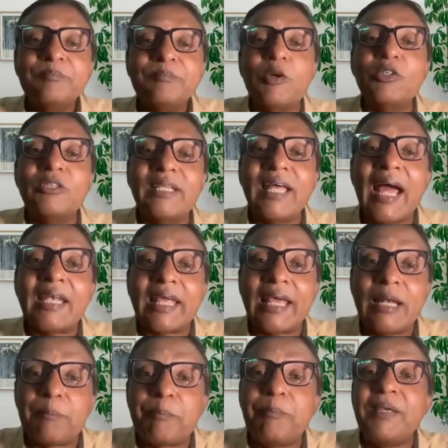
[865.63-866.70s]
because that
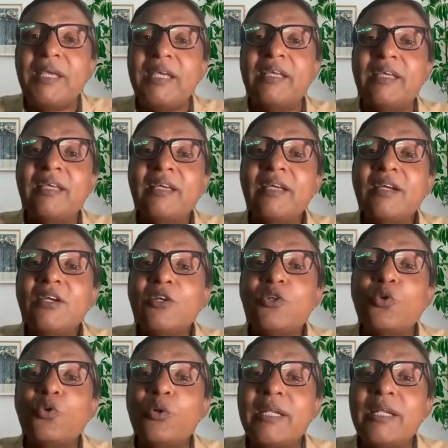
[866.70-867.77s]
helped me
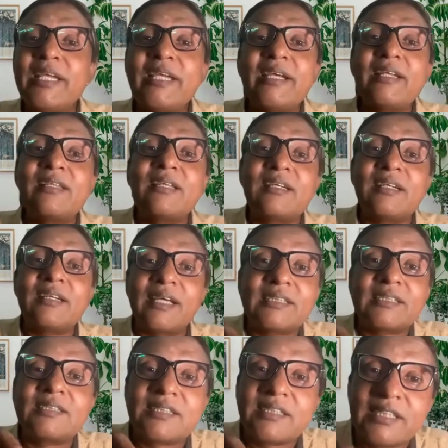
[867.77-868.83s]
to read the
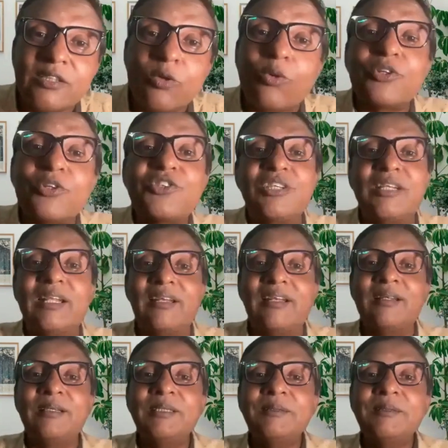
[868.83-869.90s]
texts in original.
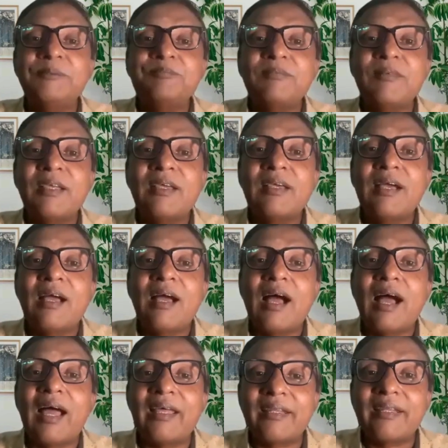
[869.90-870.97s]

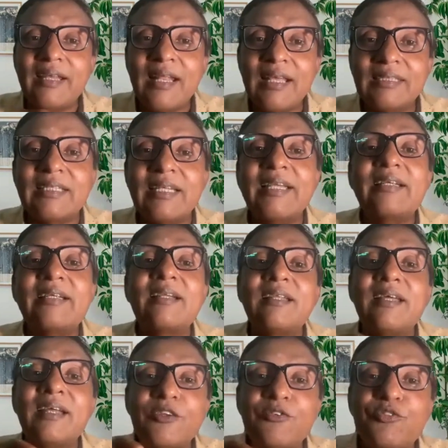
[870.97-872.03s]
I realized later
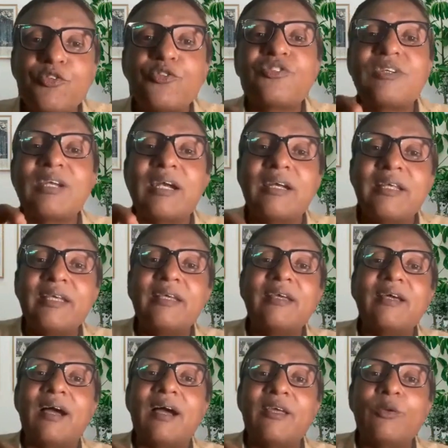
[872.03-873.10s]
that if you
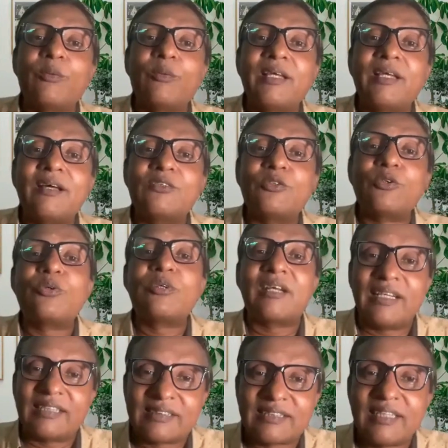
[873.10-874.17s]
study Ayurveda through
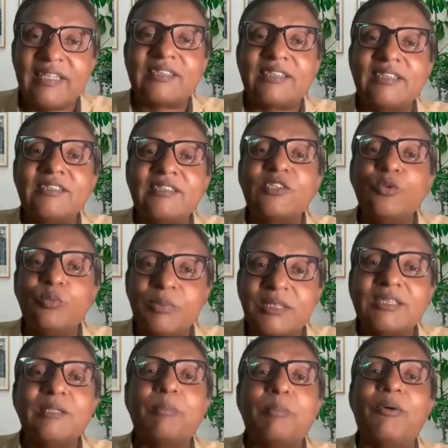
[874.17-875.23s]
translations, you
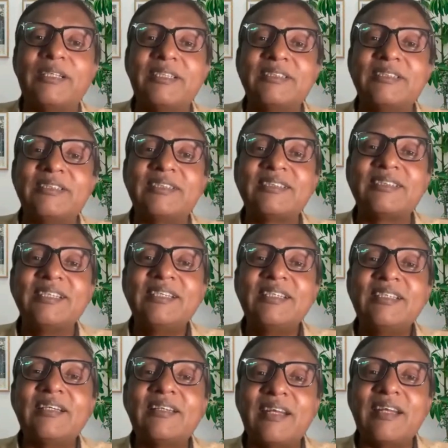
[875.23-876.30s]
miss the points.
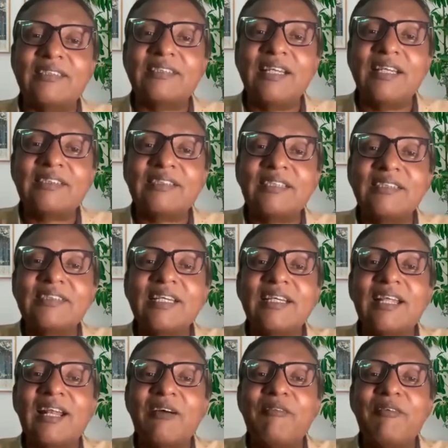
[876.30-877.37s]
The translations
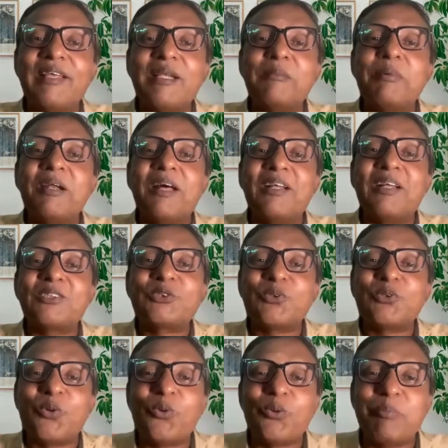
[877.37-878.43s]
that are available are
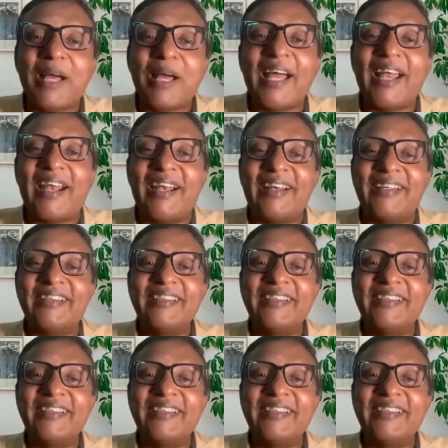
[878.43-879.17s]
so bad.